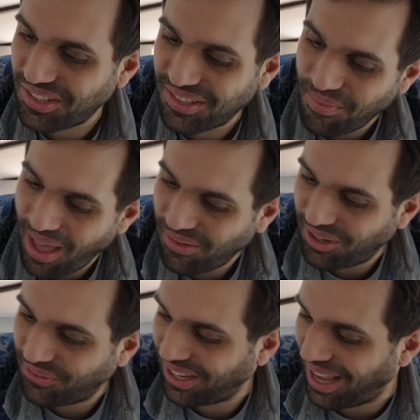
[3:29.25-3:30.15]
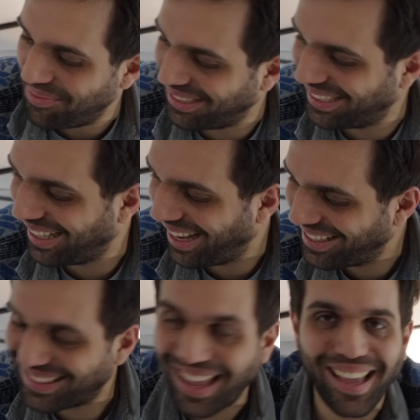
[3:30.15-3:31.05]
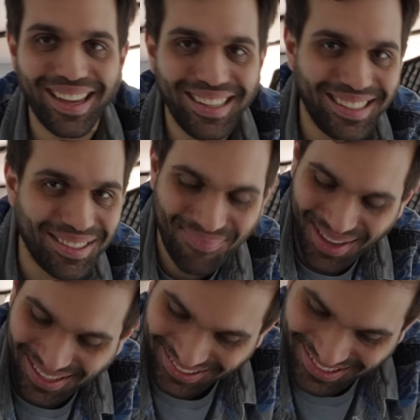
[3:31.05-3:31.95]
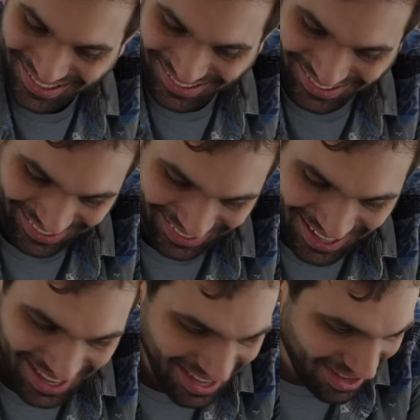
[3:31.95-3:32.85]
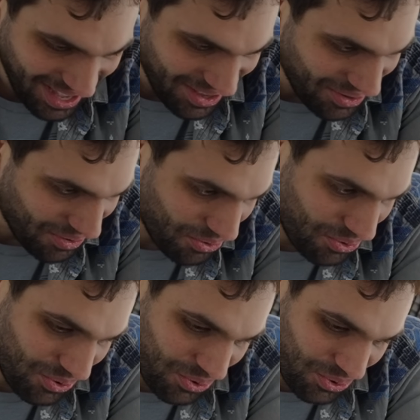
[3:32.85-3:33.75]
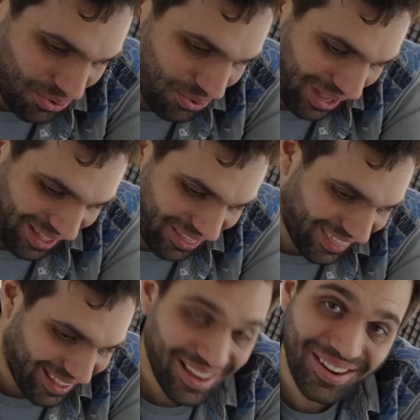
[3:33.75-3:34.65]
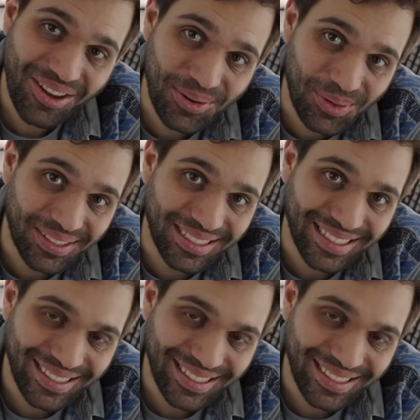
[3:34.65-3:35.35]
just a matter of time until I say I need a bigger studio. Ooh, I think I know what it